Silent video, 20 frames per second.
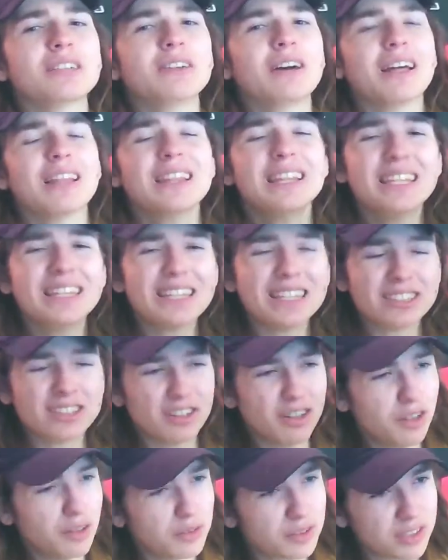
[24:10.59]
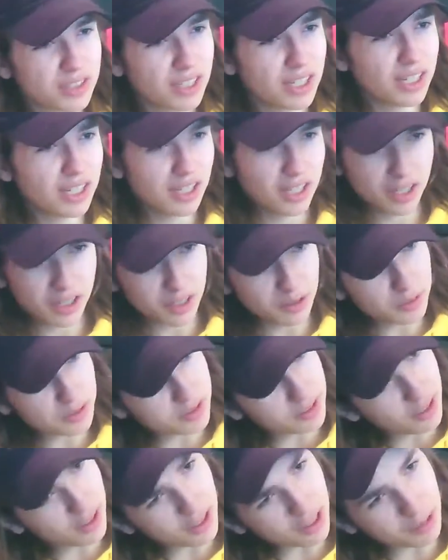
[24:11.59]
I think that's close, that
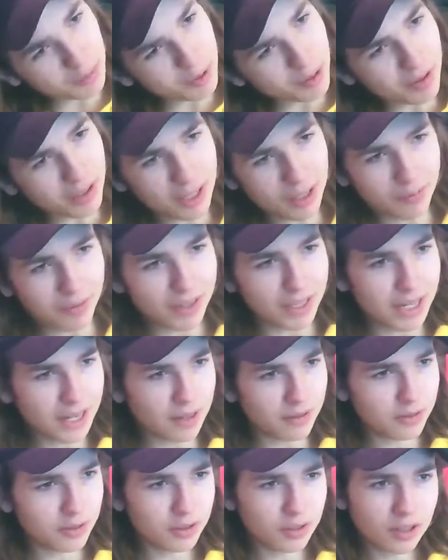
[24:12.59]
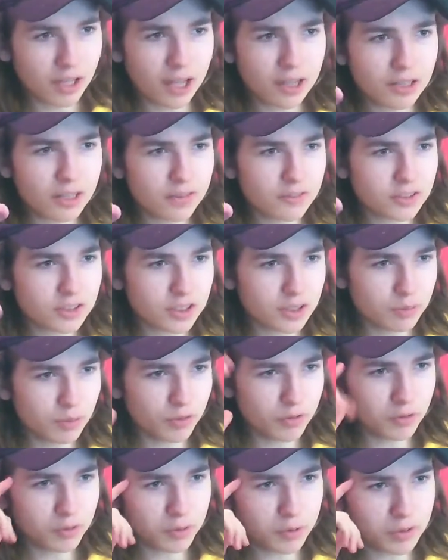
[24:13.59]
was talking about. Anyway, yeah, I'd love to see a
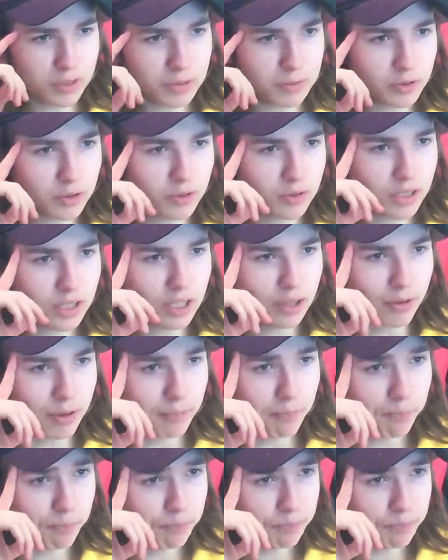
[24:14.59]
movie between them two. Anyway,